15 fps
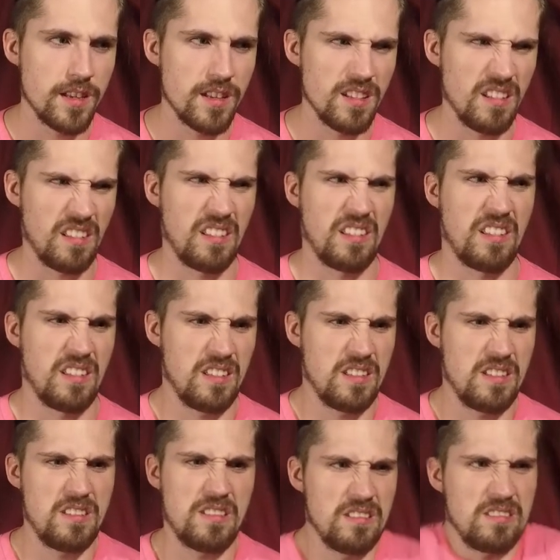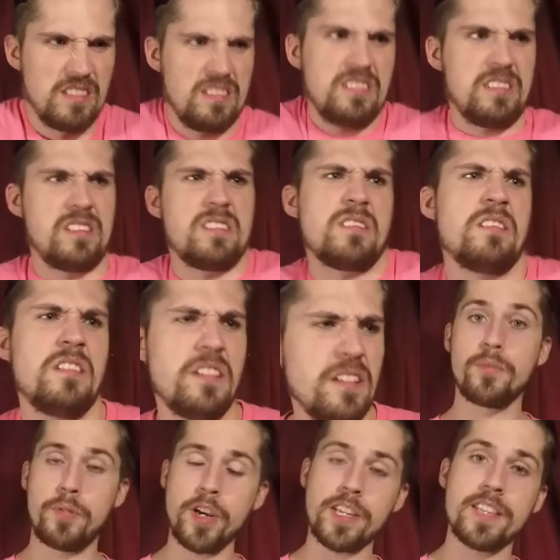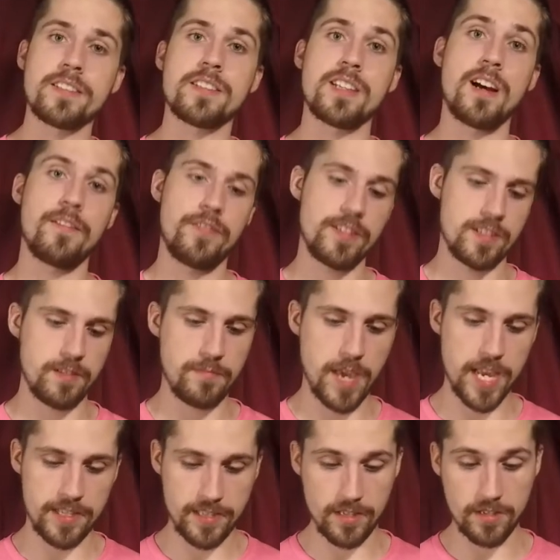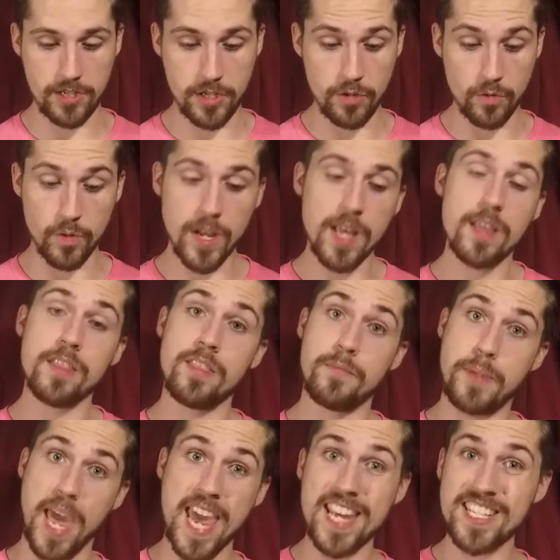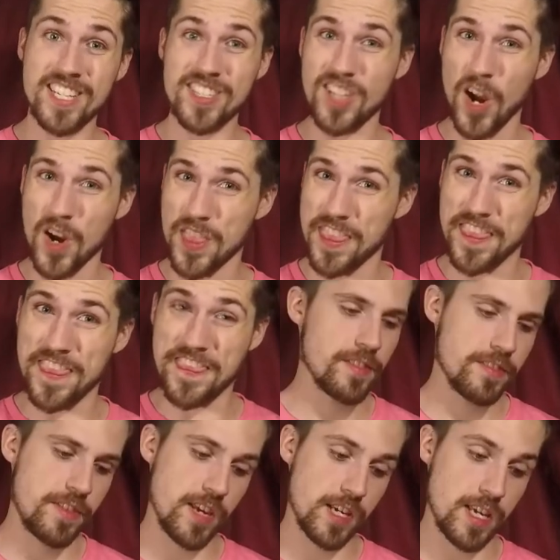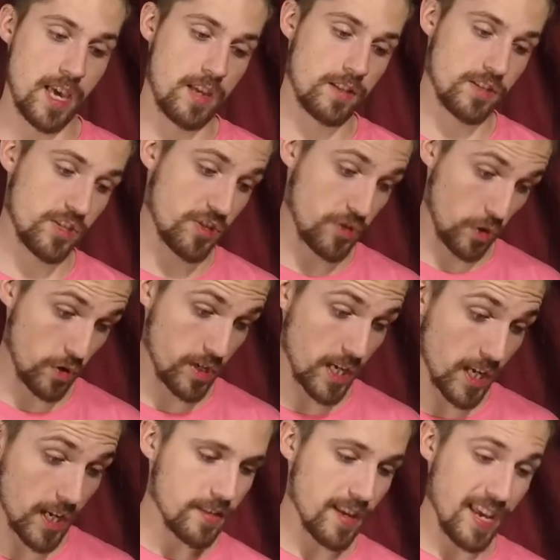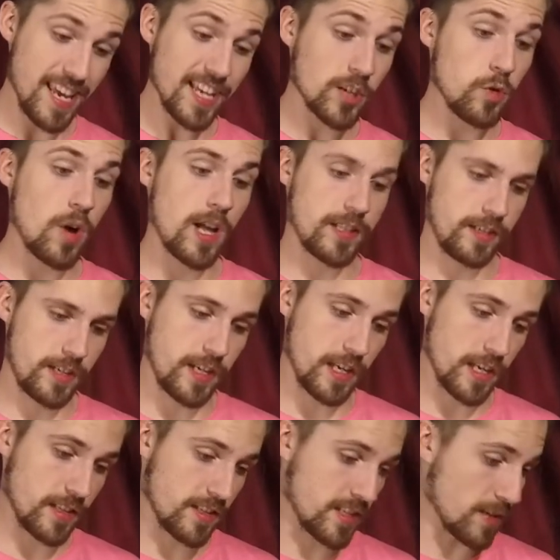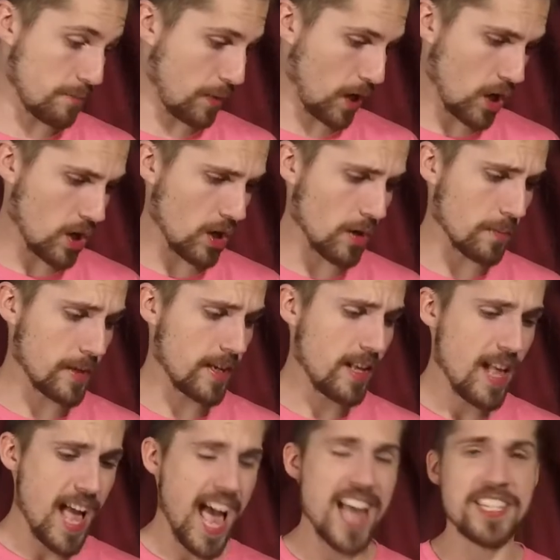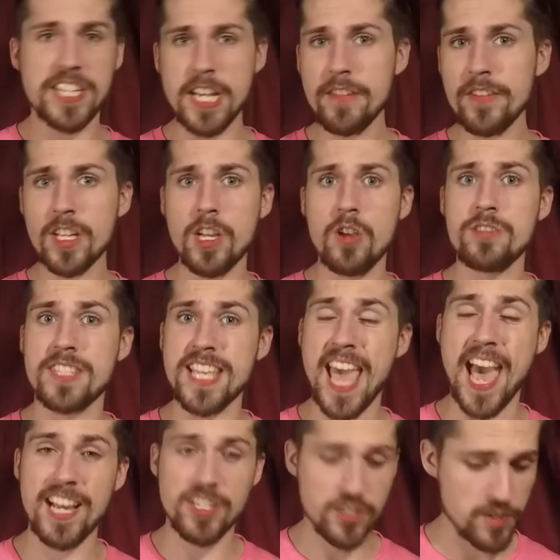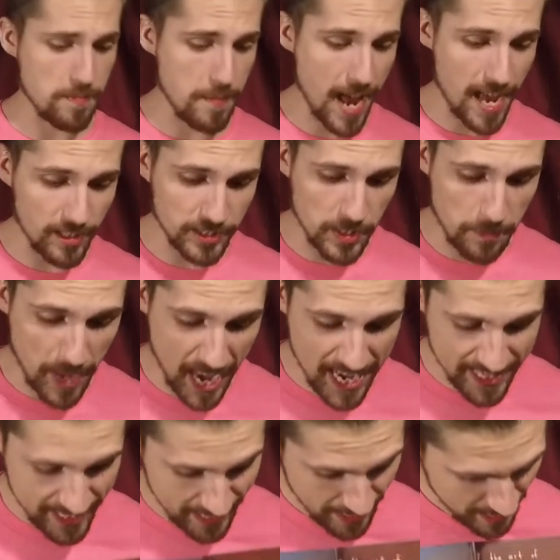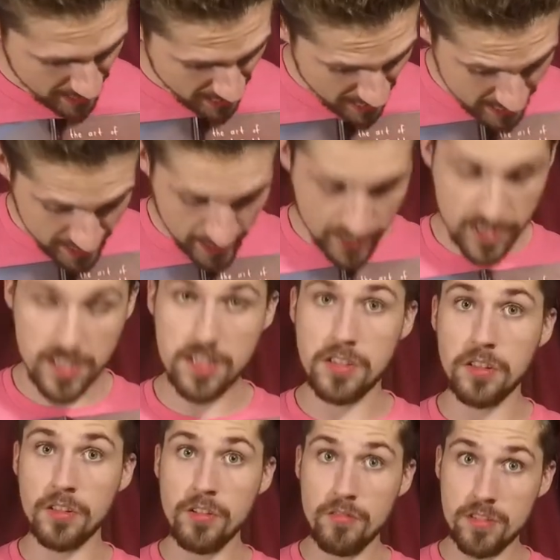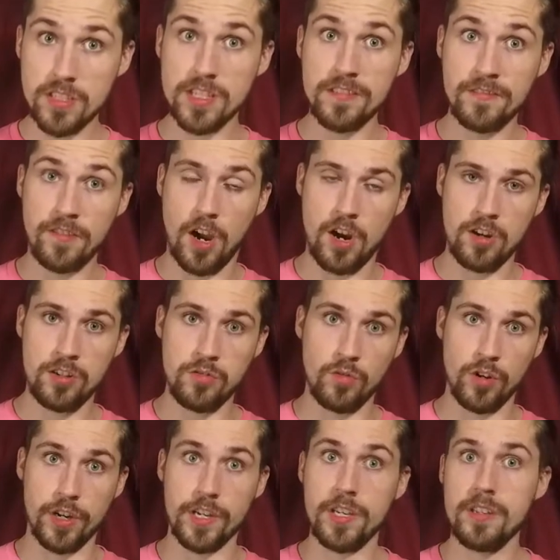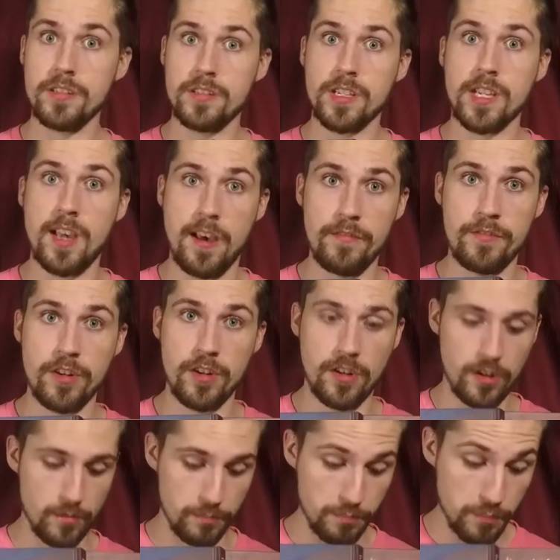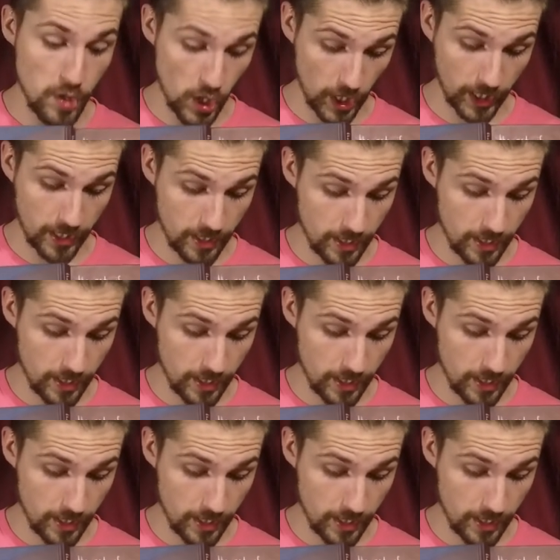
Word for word: Ugh. Ugh. The book itself is amazing too. The pages are thick and sturdy, the ink quality is superb, and she even goes the extra mile to paint an exclusive artwork to cover her book.